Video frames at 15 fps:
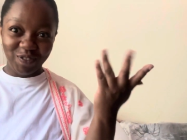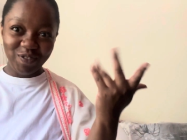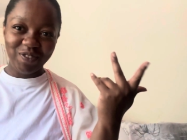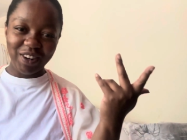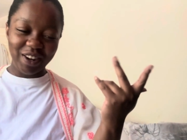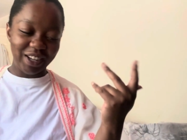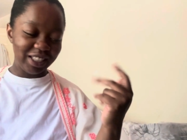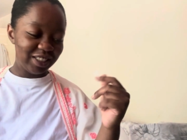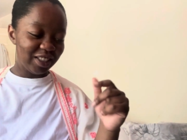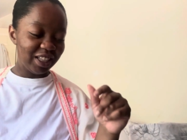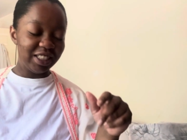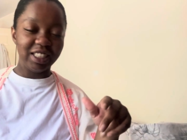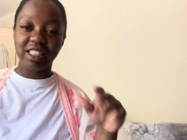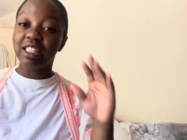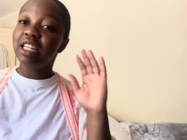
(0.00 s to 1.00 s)
Very
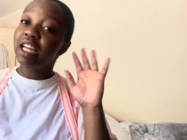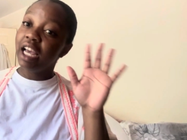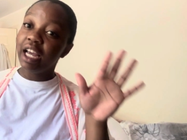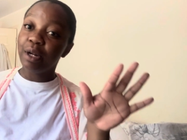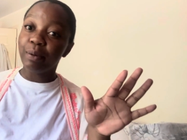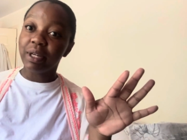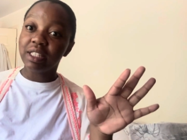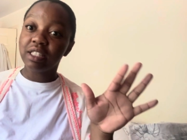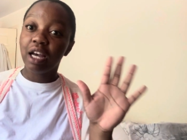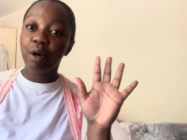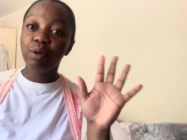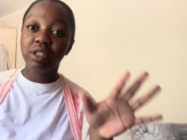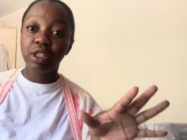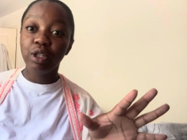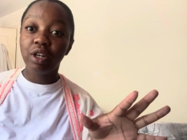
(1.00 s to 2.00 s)
excited. Anyways, I
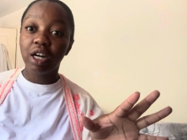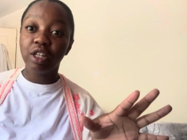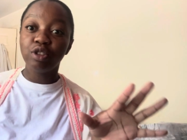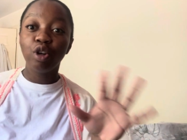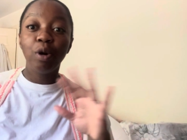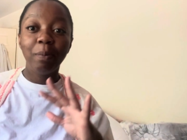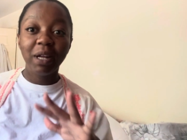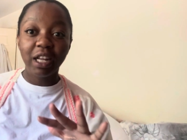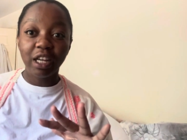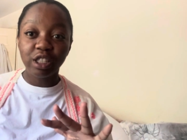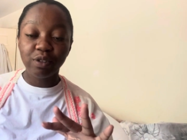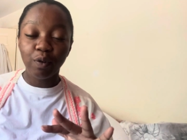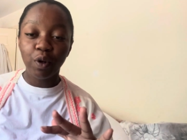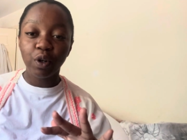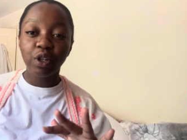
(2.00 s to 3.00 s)
will see you guys on my
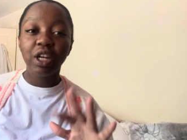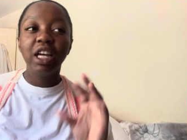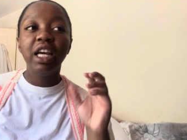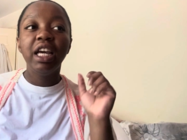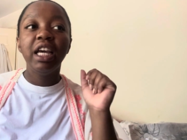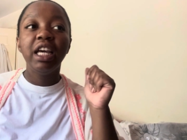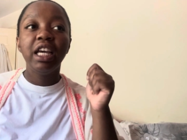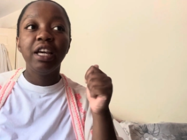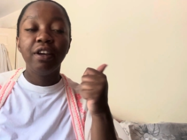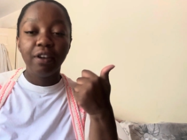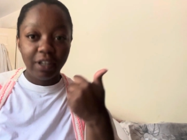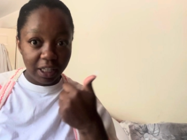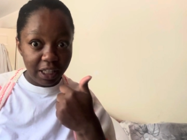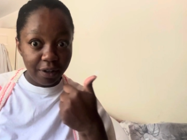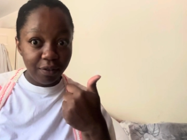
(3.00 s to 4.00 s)
next vlog.
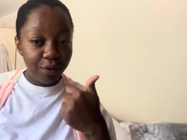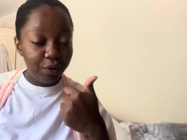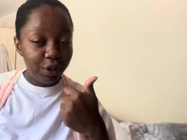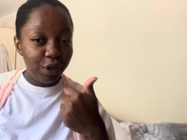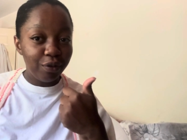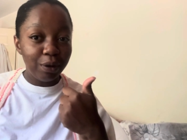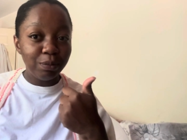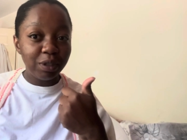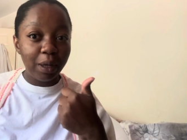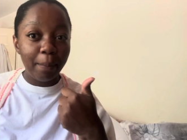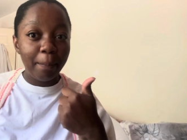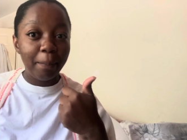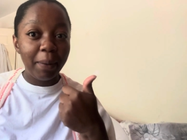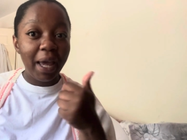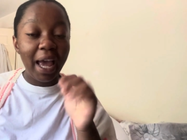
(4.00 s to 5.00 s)
Give the video a thumbs up
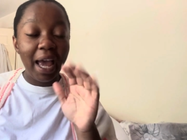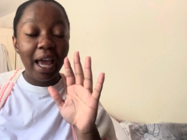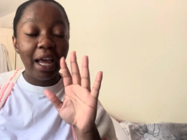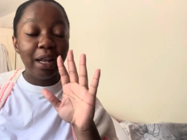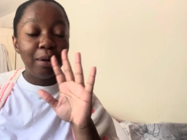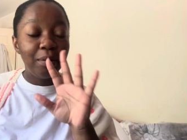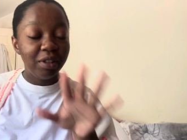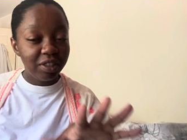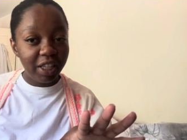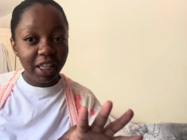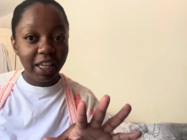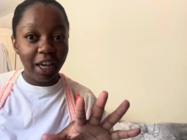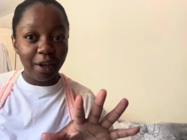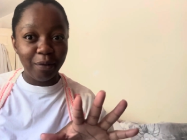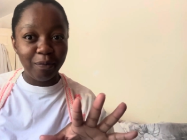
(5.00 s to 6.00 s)
and take
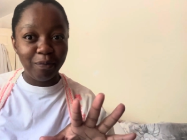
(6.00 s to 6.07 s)
care.